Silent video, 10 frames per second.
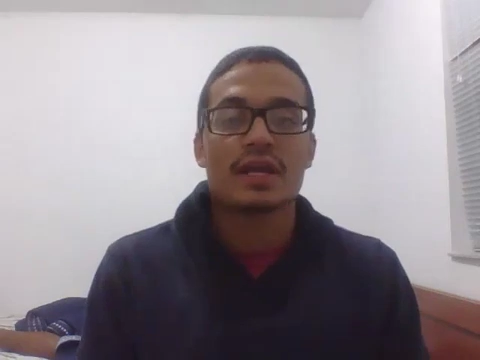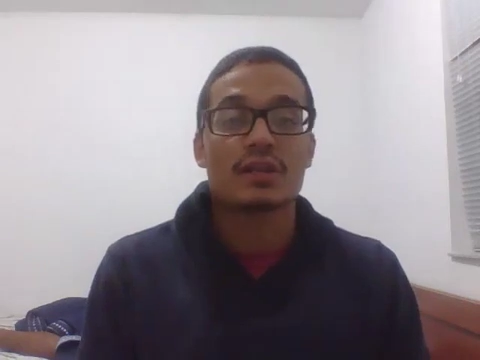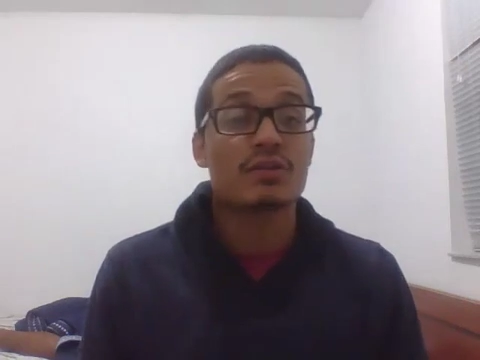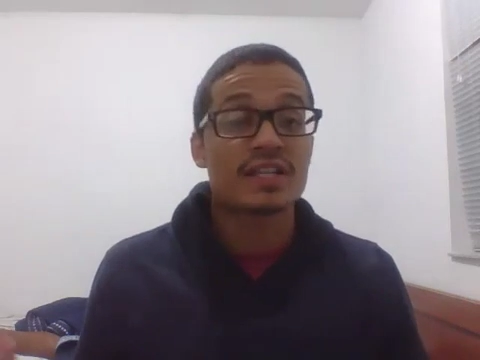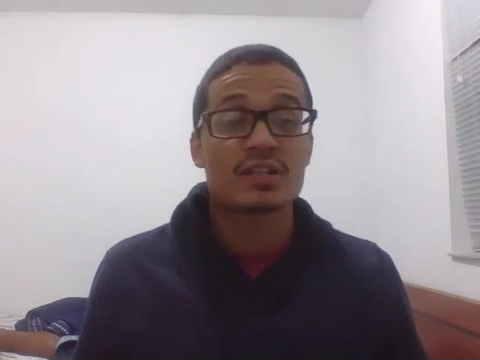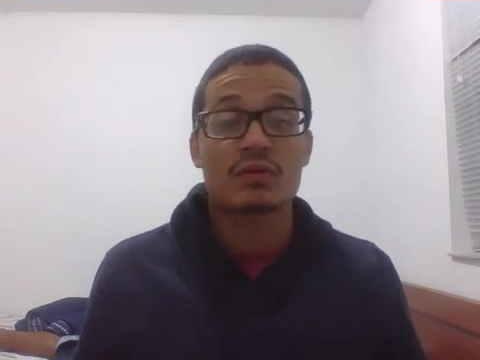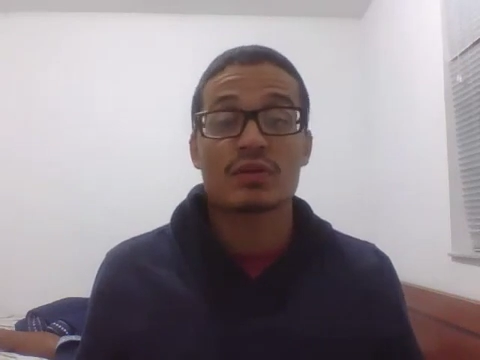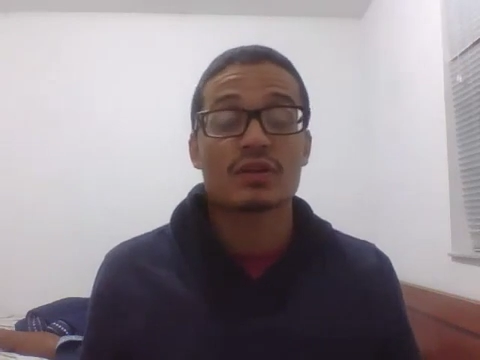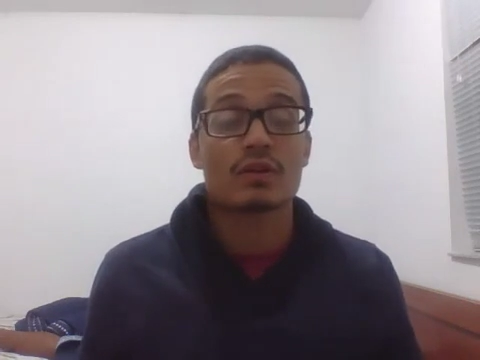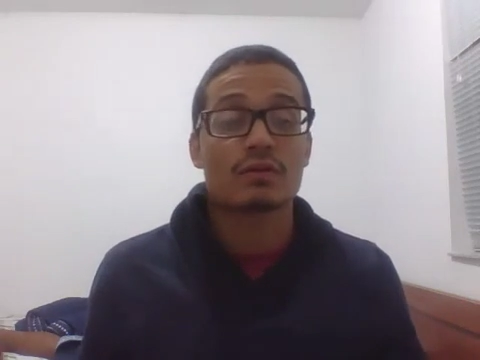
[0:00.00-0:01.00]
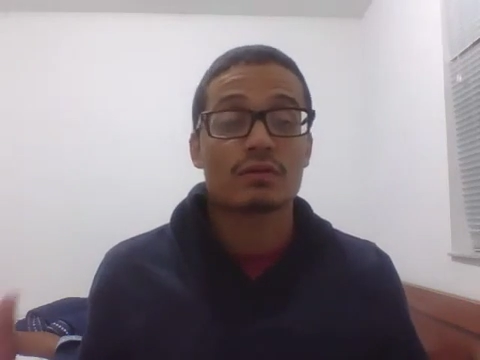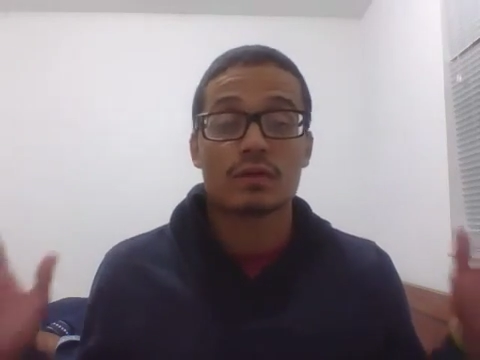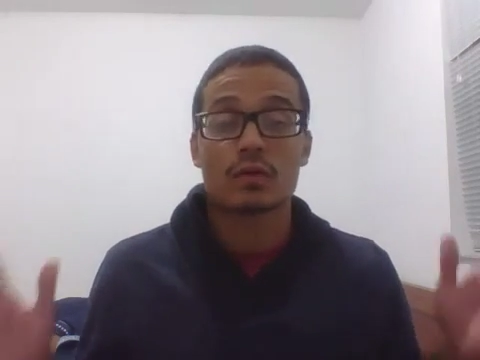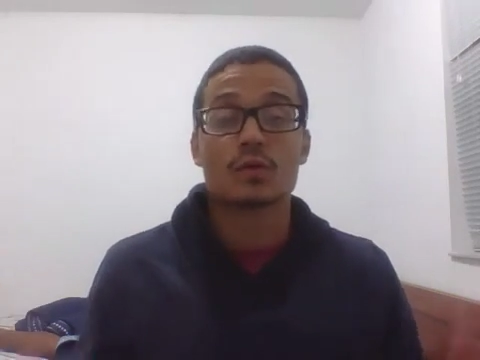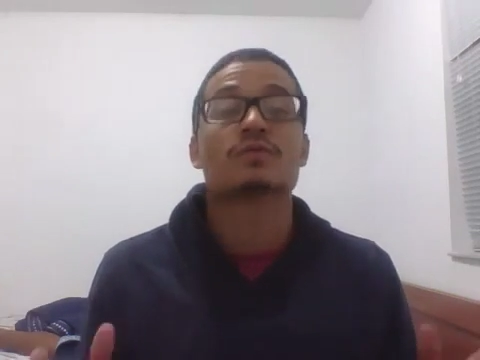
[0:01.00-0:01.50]
And you guys already know,
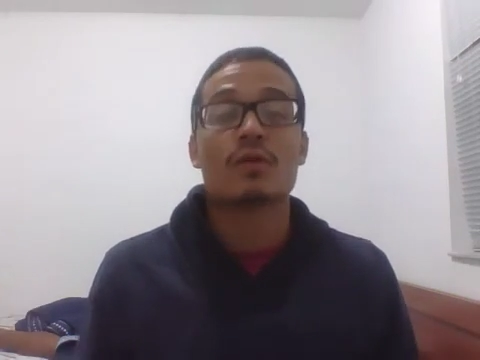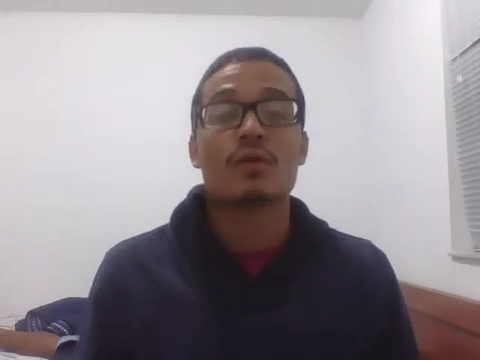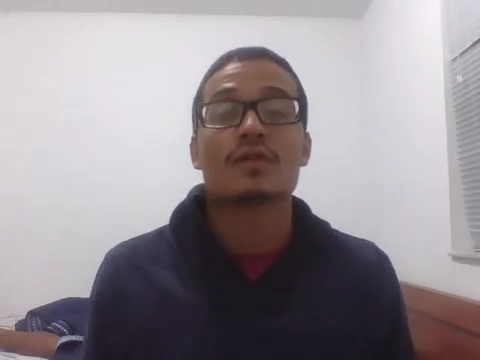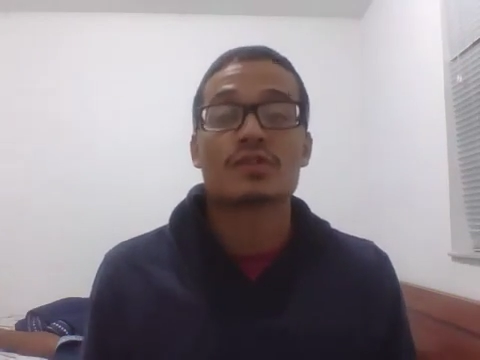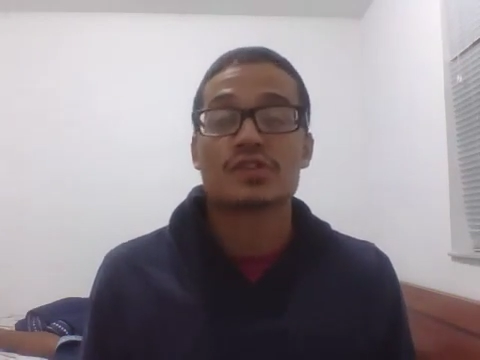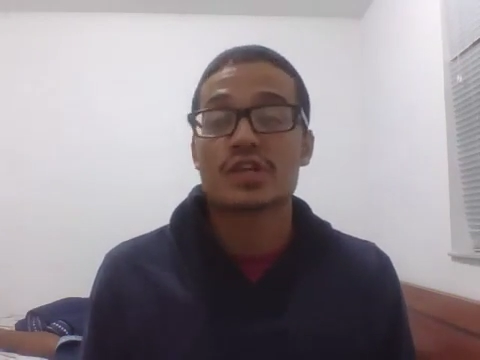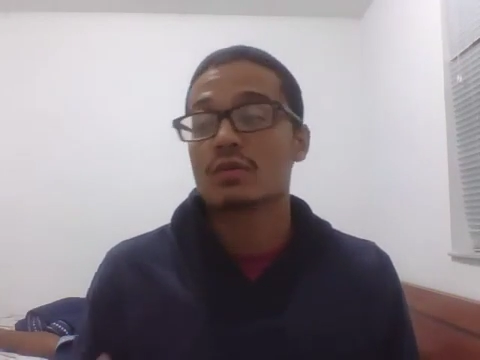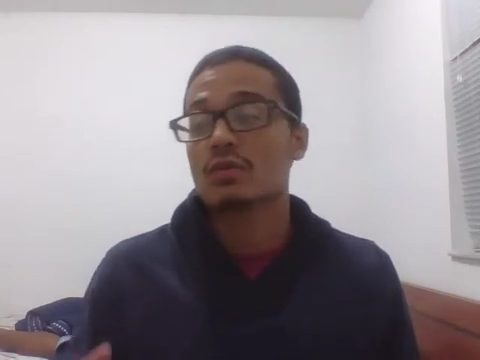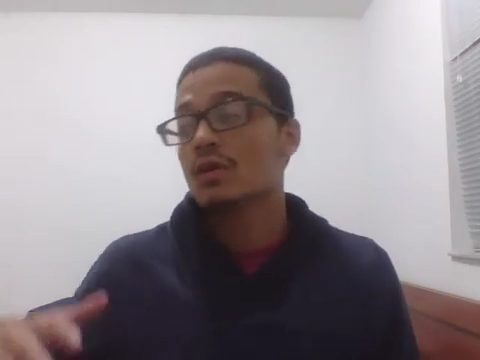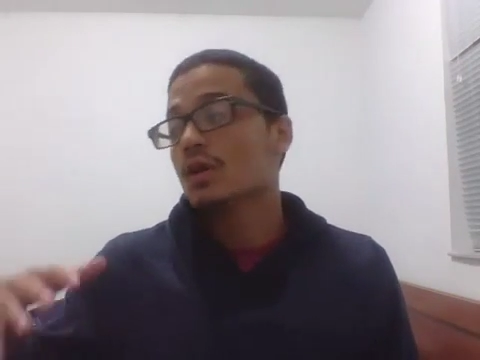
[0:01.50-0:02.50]
for those who follow this channel,